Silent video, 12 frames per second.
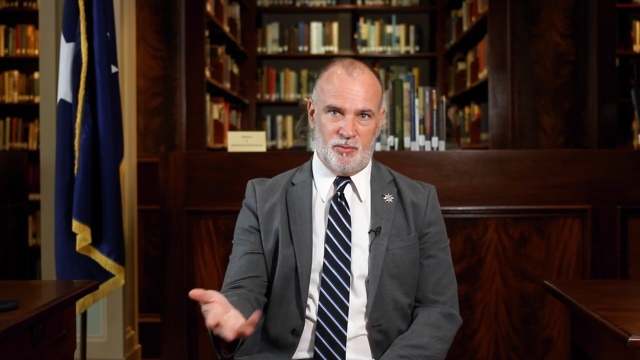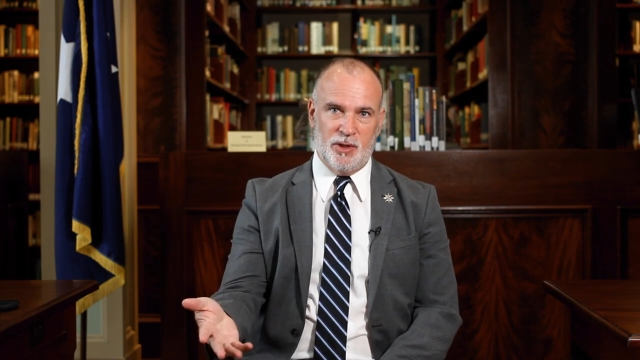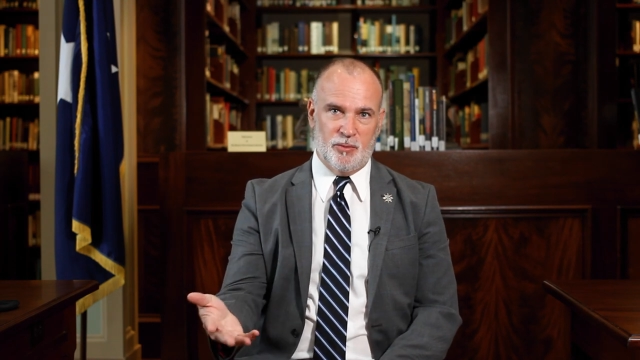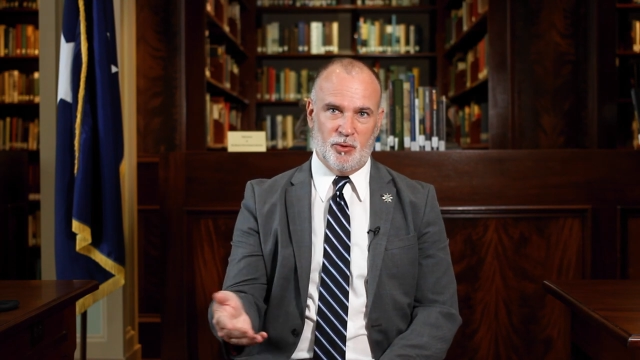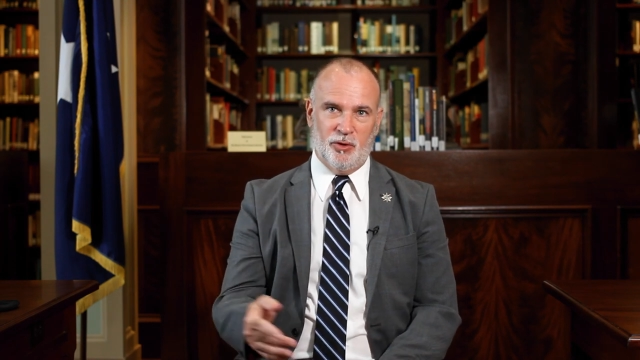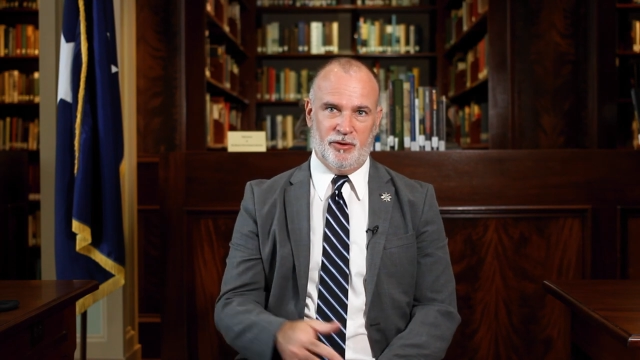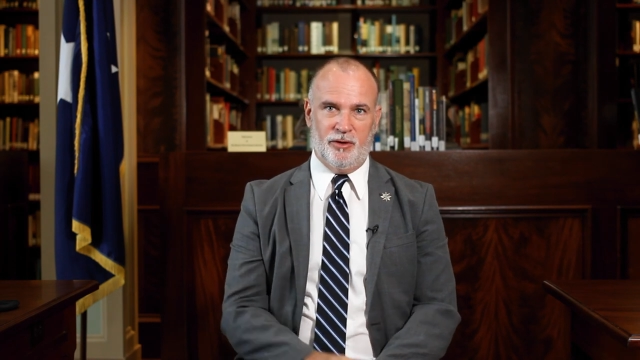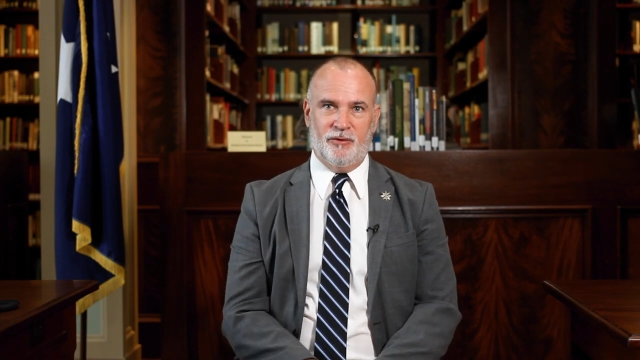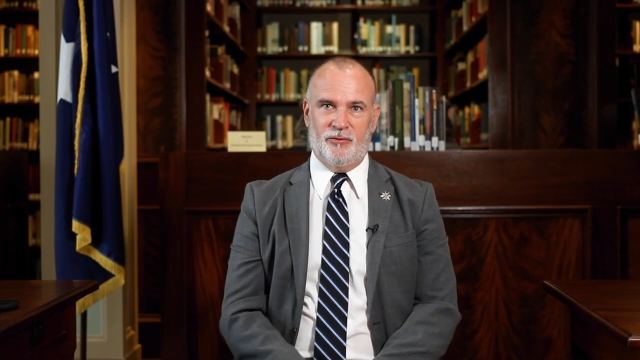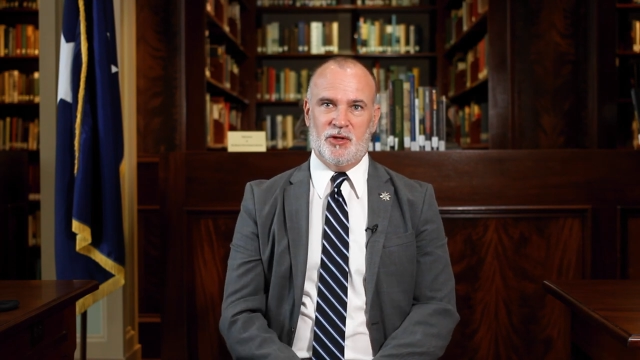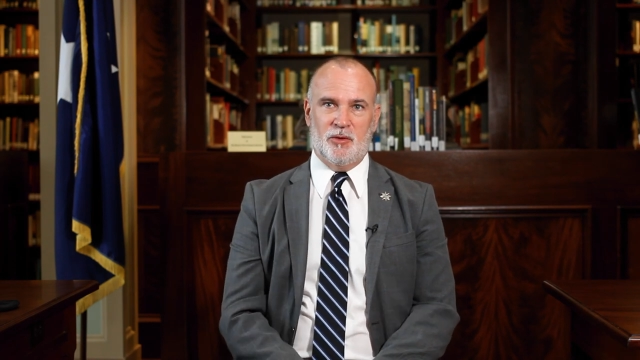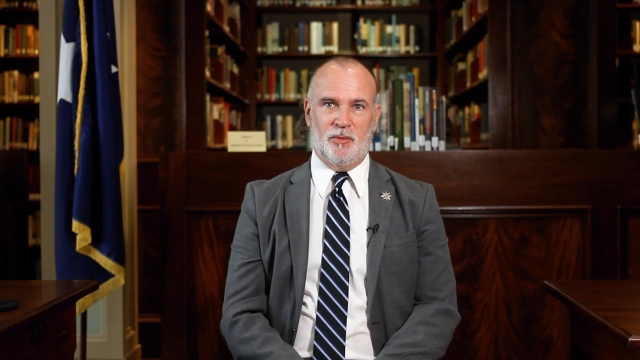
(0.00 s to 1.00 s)
people
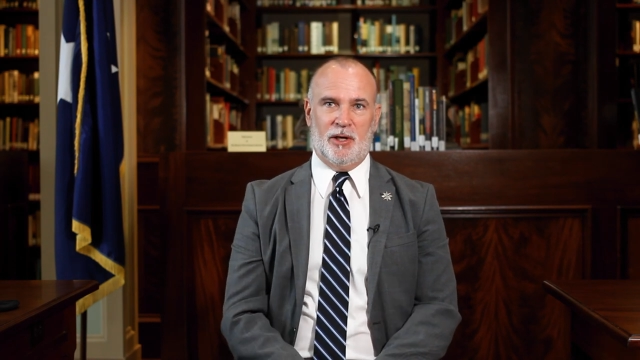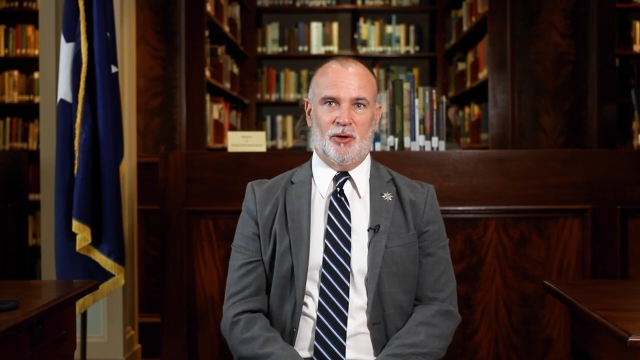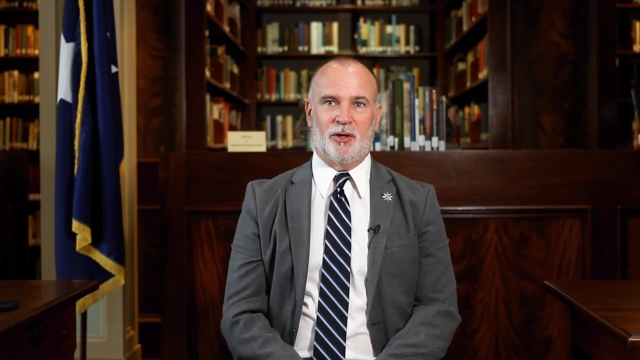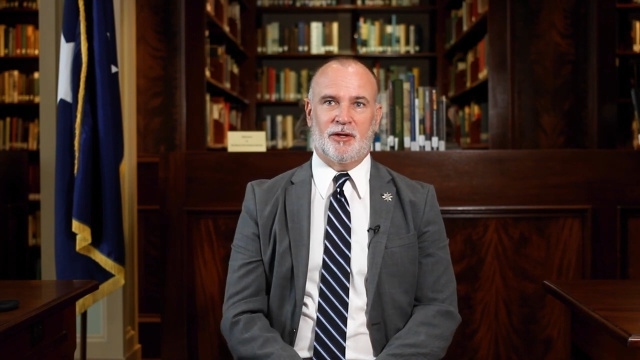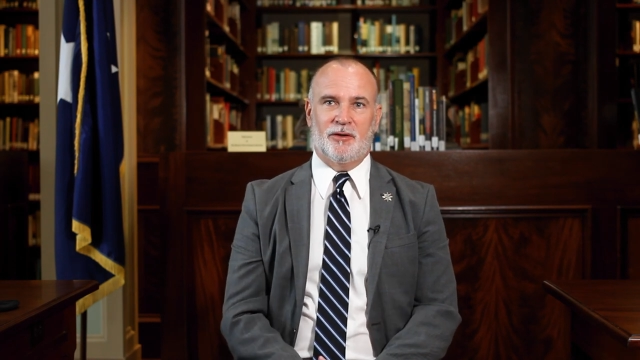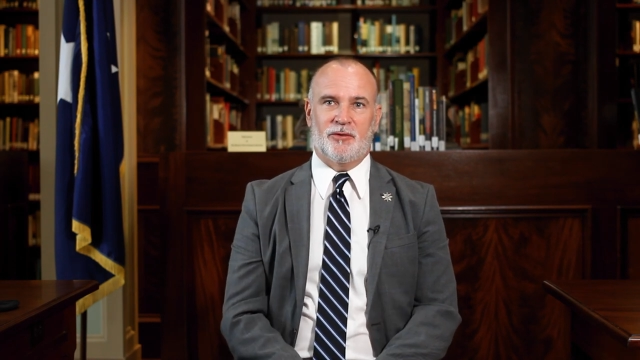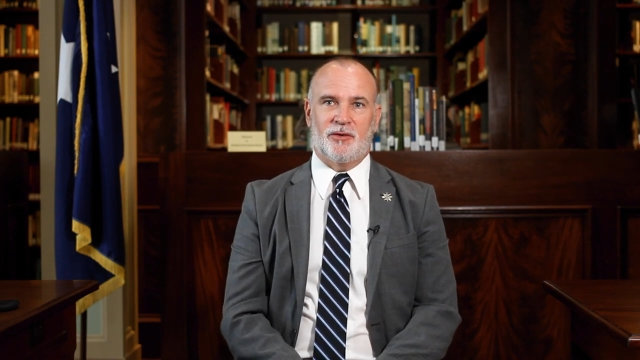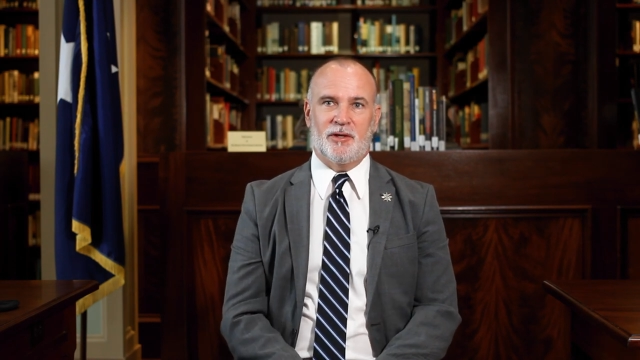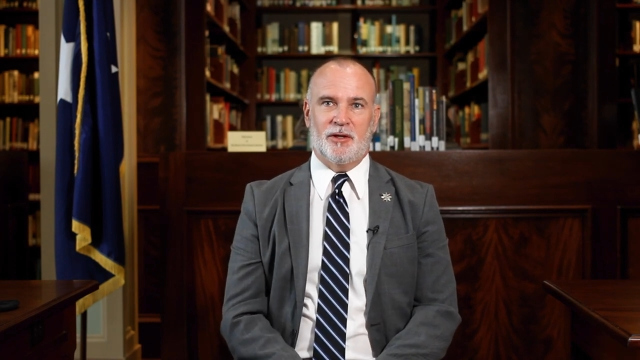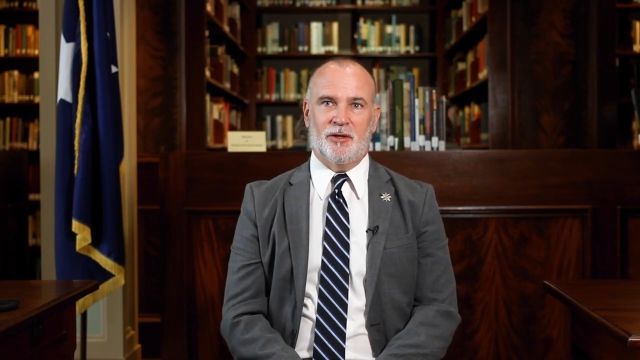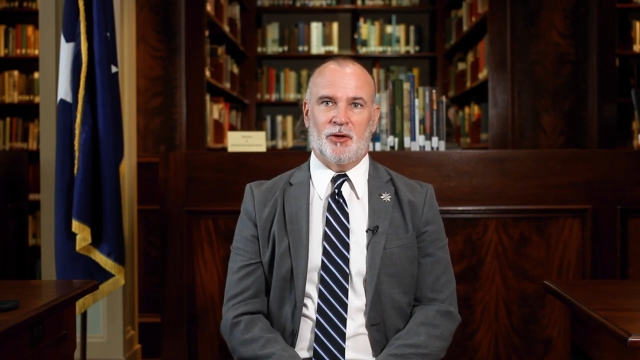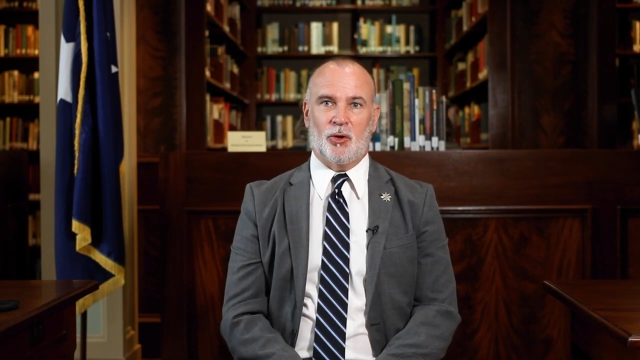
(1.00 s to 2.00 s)
of the Americas
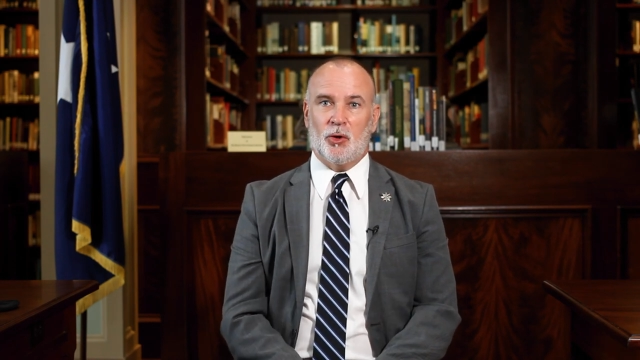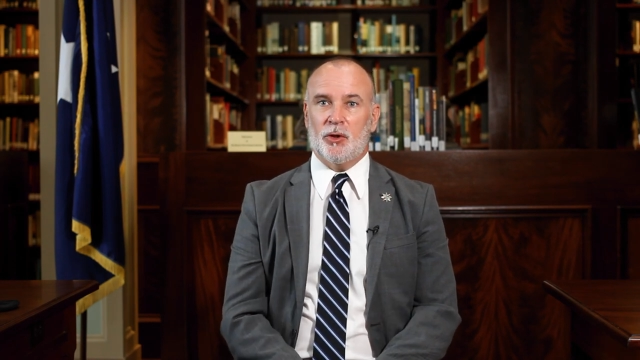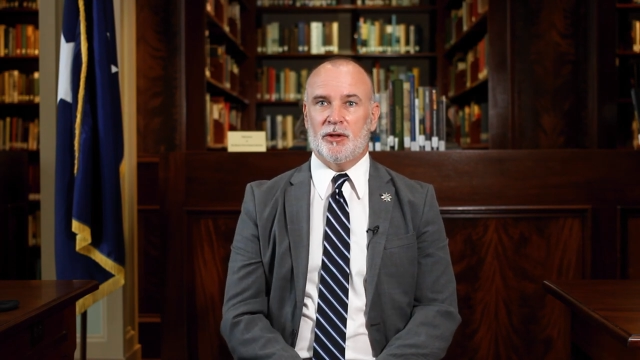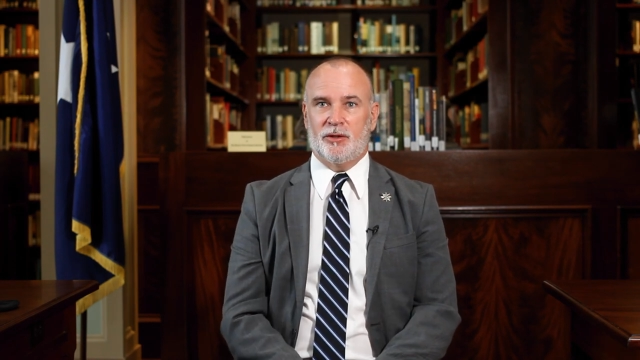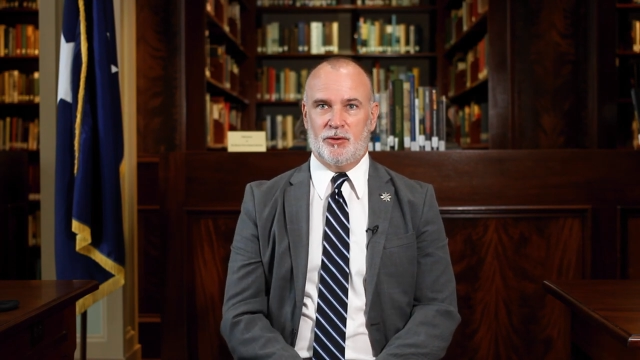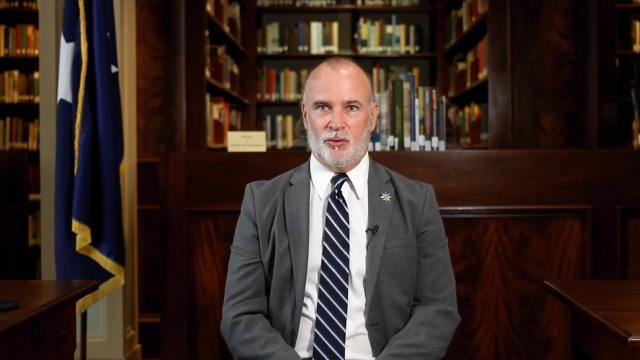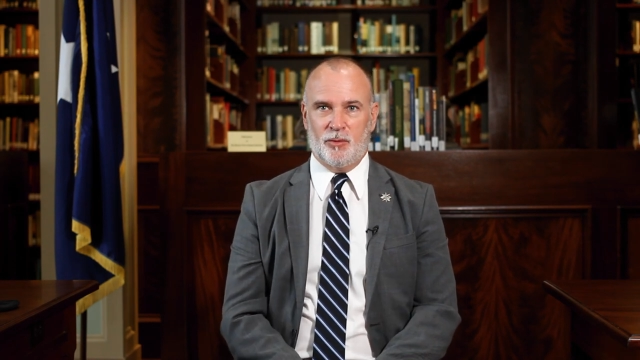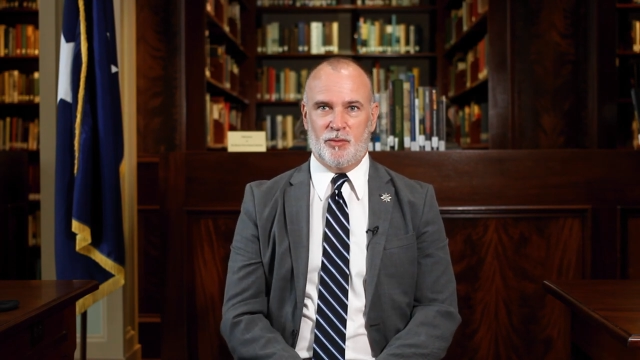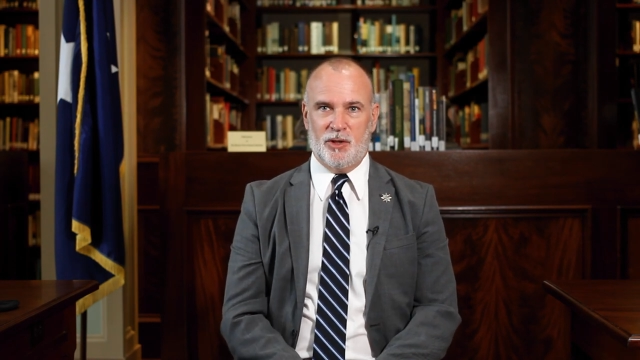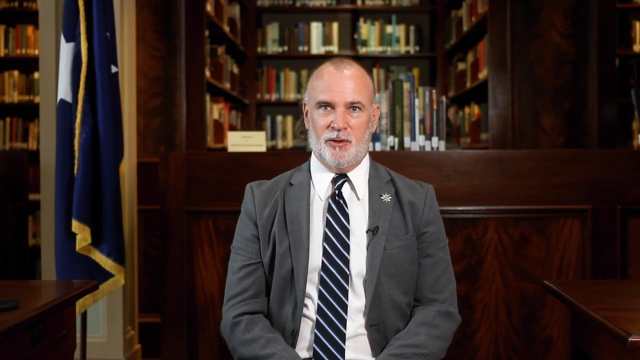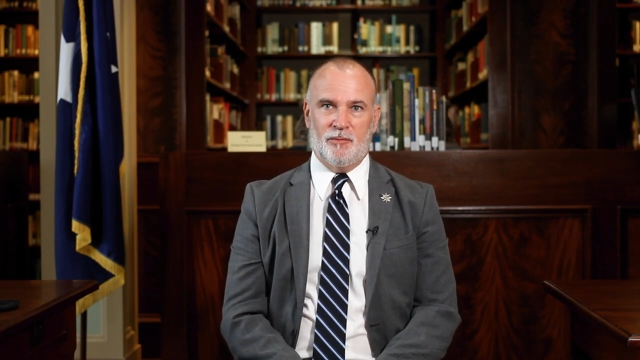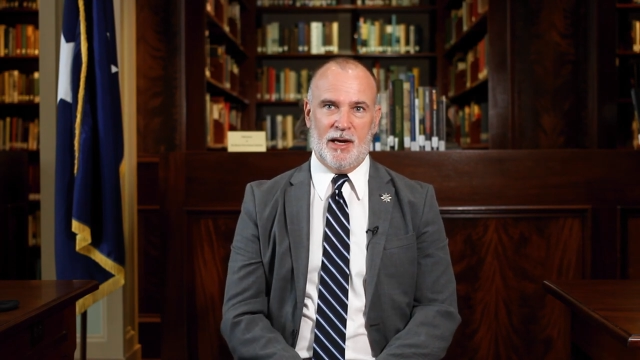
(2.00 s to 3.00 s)
in early
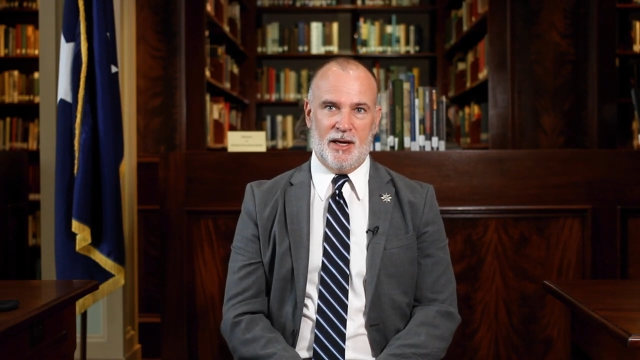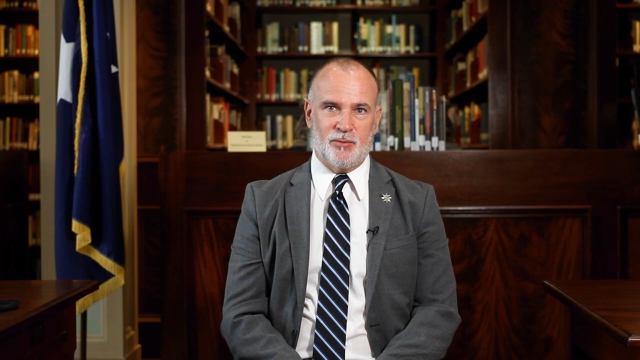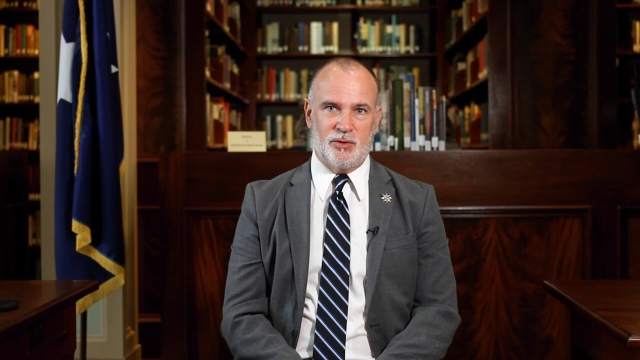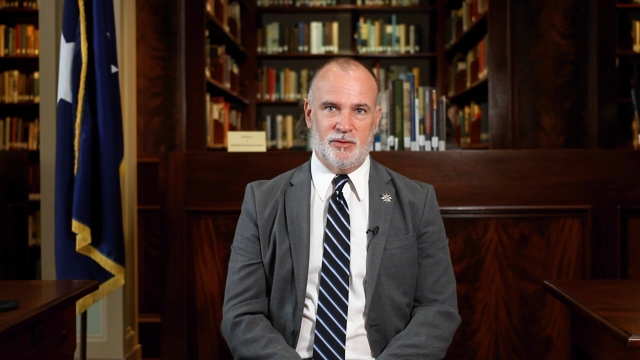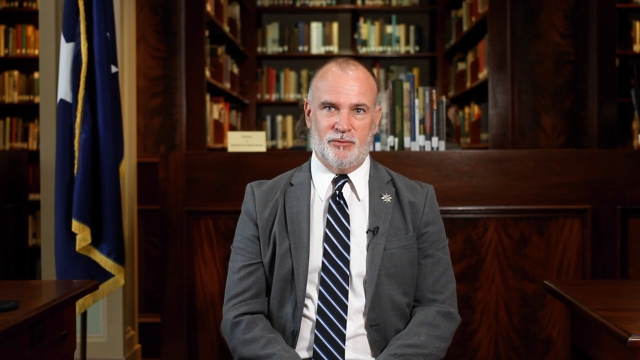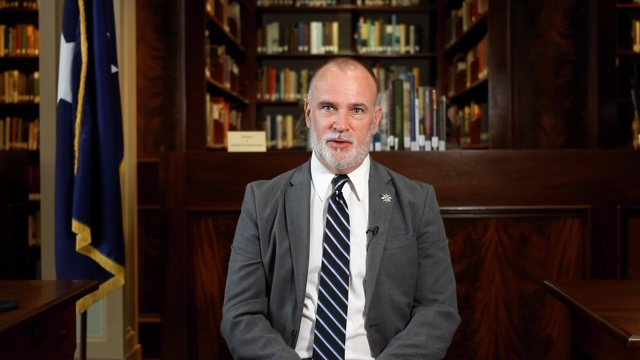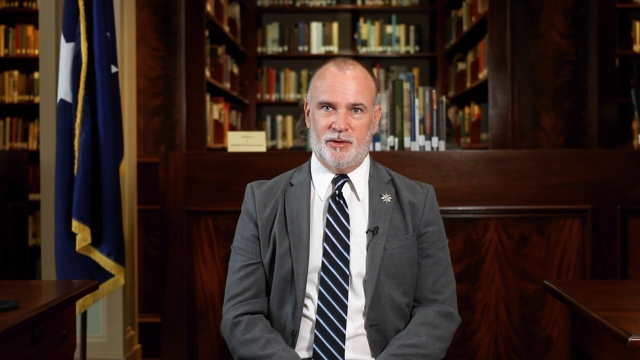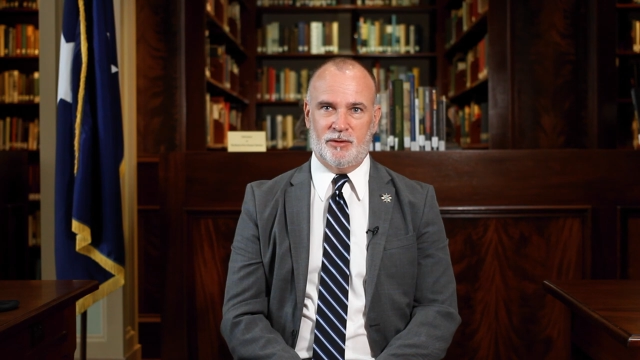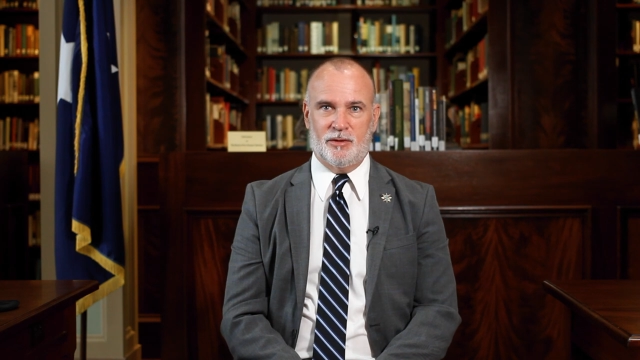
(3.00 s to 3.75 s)
European maps, of